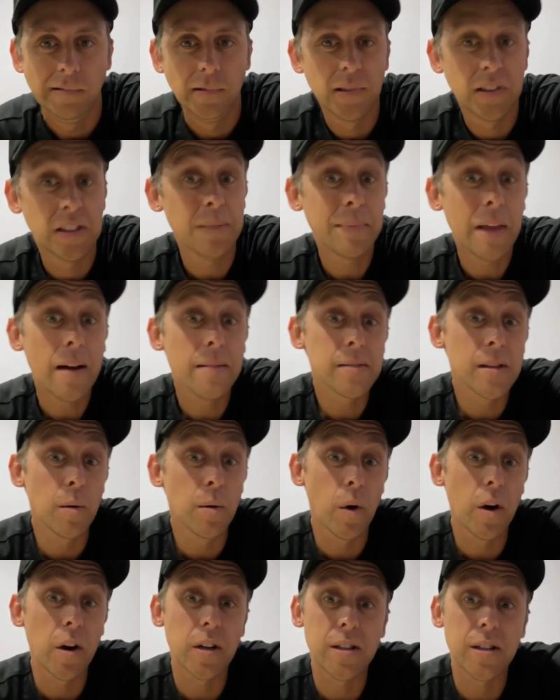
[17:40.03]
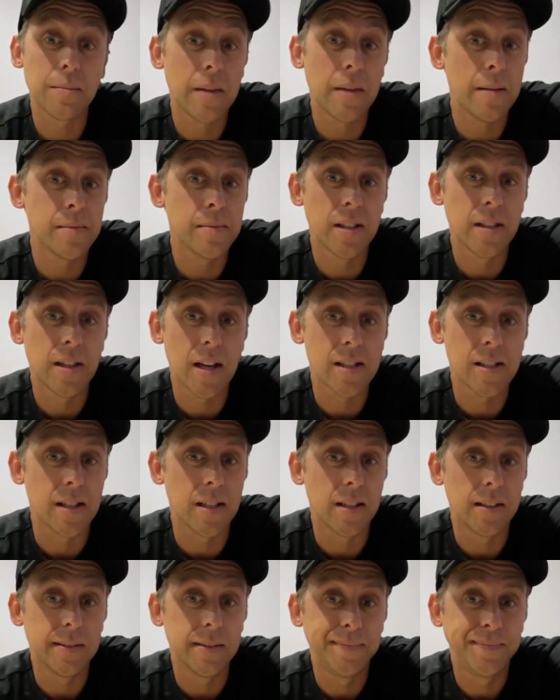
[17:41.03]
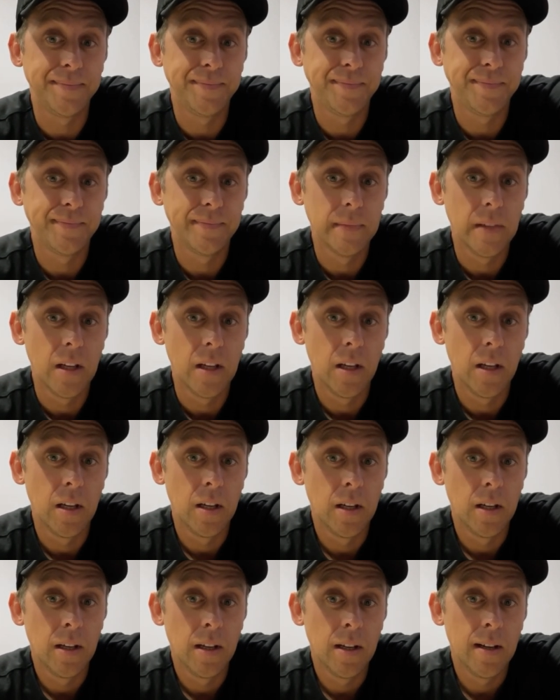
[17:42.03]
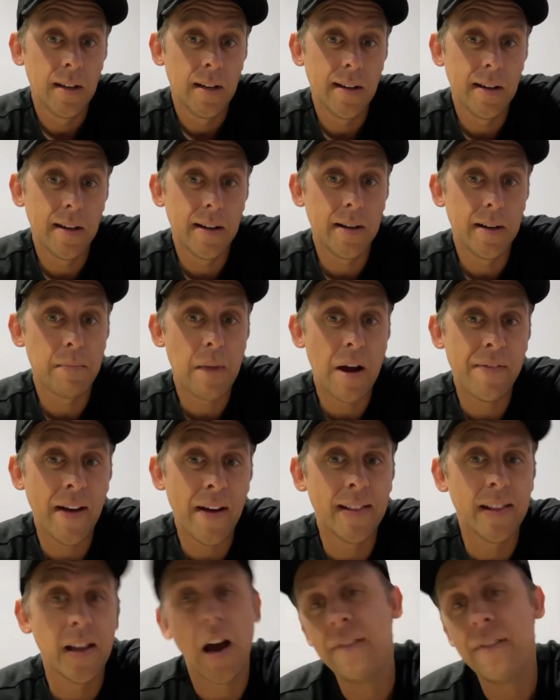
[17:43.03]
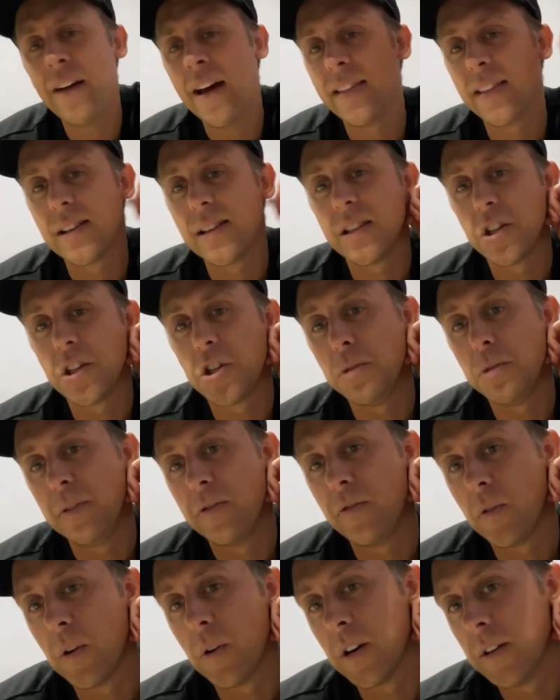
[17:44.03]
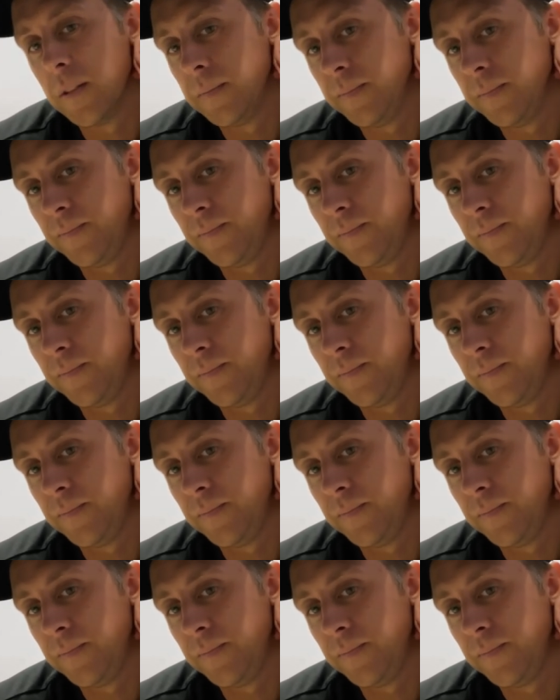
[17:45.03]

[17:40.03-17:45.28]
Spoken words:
Sometimes it works. Sometimes it doesn't. I've had this issue before,